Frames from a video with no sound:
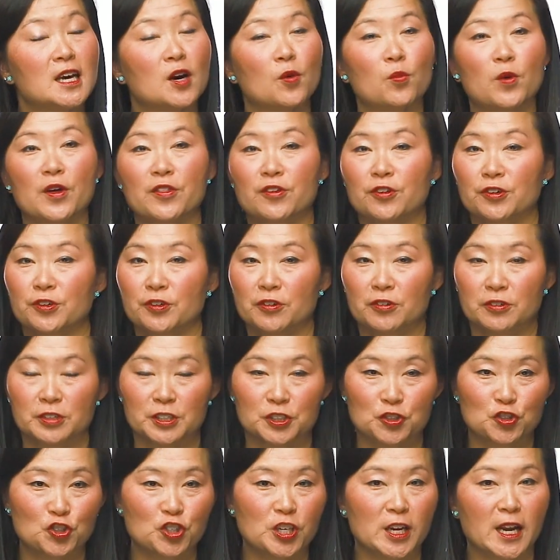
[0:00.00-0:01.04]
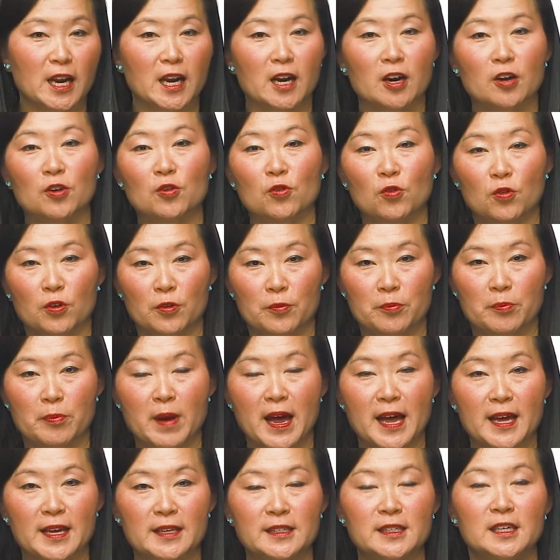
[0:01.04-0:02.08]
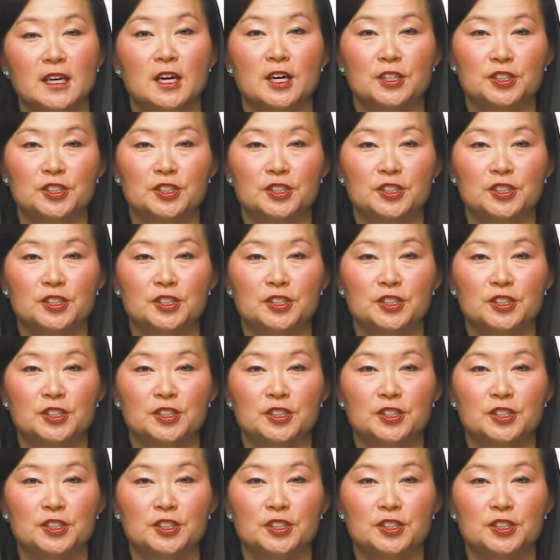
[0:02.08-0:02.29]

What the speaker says: whether you're in a chair or bed,